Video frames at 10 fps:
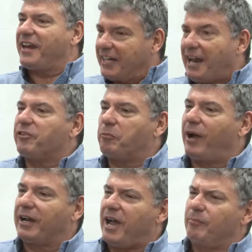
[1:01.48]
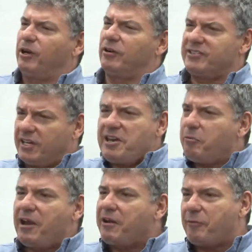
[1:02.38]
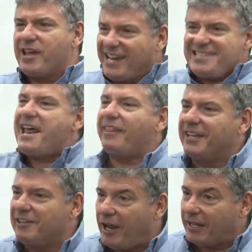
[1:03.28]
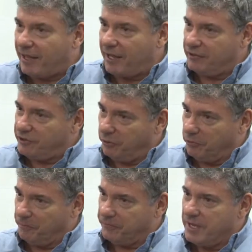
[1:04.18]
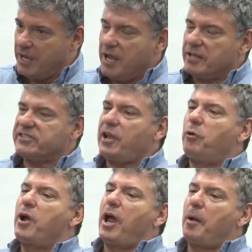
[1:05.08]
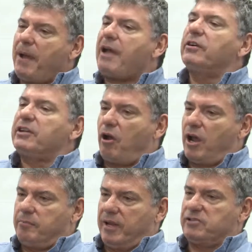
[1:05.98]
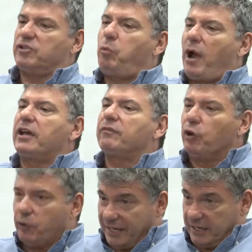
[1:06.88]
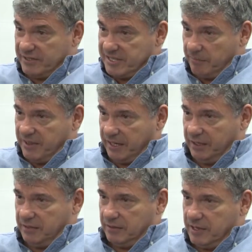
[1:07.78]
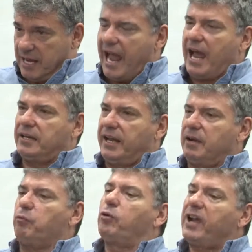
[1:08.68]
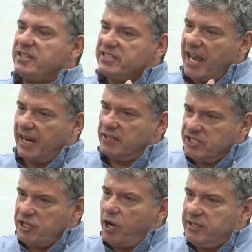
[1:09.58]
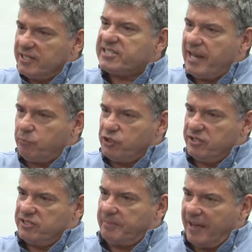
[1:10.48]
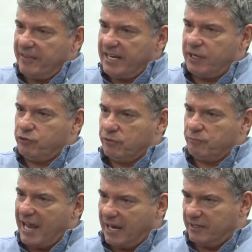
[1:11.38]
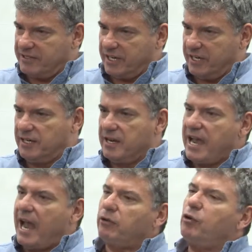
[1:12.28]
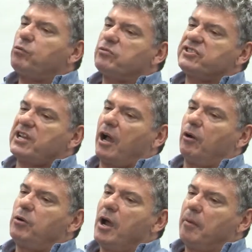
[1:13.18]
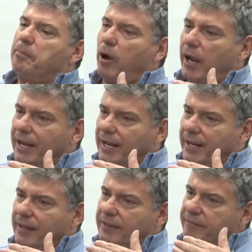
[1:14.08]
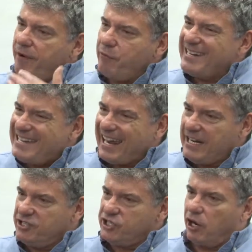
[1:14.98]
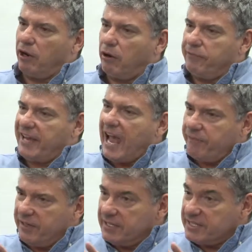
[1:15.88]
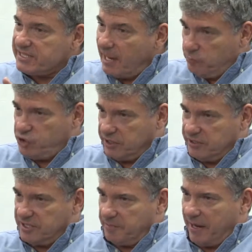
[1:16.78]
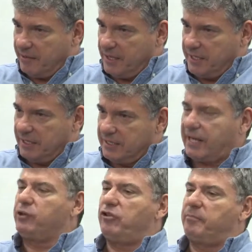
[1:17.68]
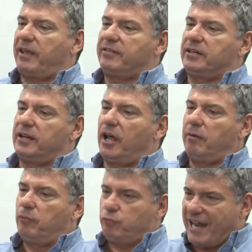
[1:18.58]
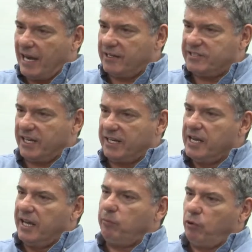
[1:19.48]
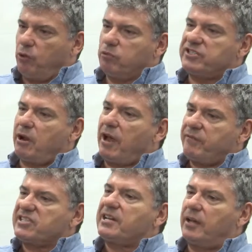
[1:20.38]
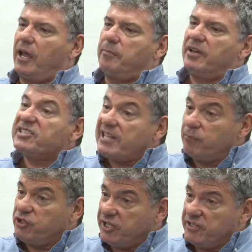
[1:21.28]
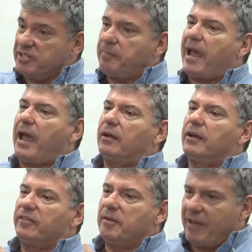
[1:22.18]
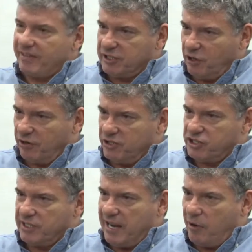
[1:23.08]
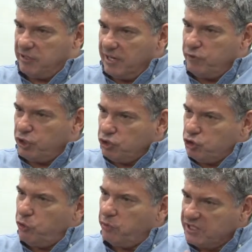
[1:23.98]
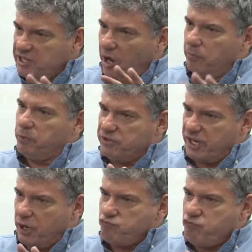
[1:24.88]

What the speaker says: then another one come along and said, no, it's nothing like that at all. So a paradigm is a way of looking at something. And it will contain certain assumptions about the nature of reality. And also, by the very nature of it having assumptions about the nature of reality, it will also have assumptions about the methodology. Now, I'll give you two examples that have